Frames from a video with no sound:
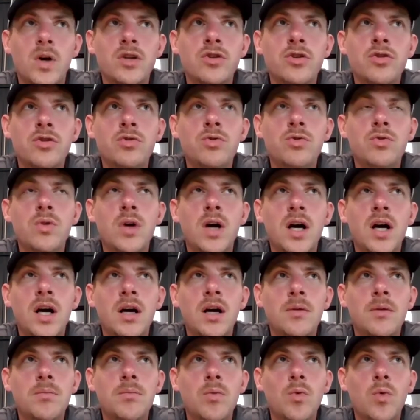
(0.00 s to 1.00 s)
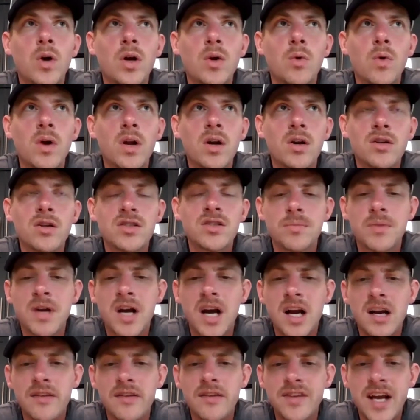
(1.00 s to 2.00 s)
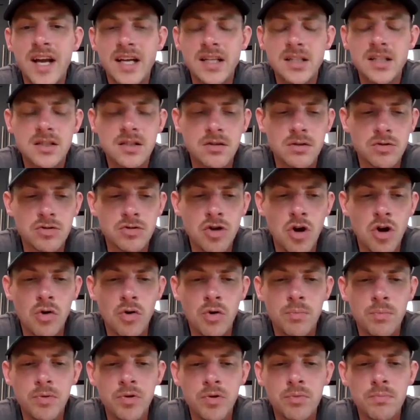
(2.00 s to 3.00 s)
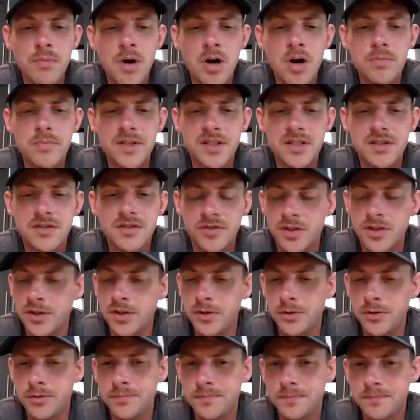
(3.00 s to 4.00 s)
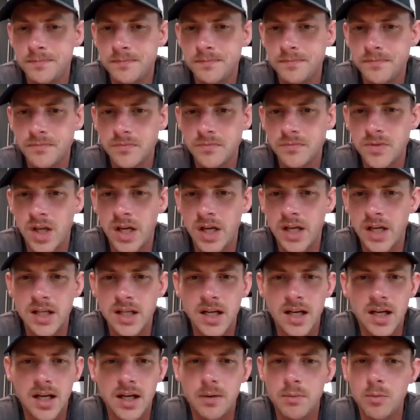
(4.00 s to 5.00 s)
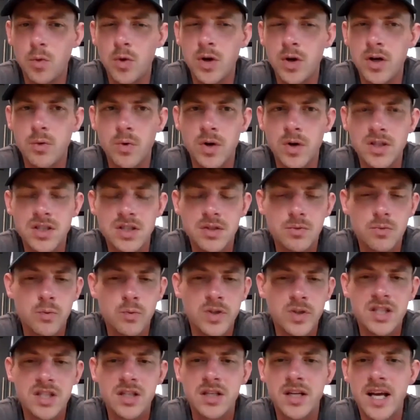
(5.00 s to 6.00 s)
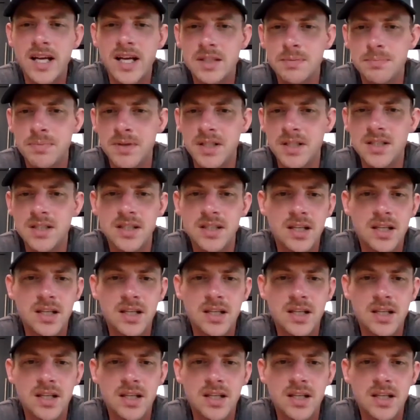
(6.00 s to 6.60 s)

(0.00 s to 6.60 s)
where do you what are some kind of next notable moments for you? Like what's the next big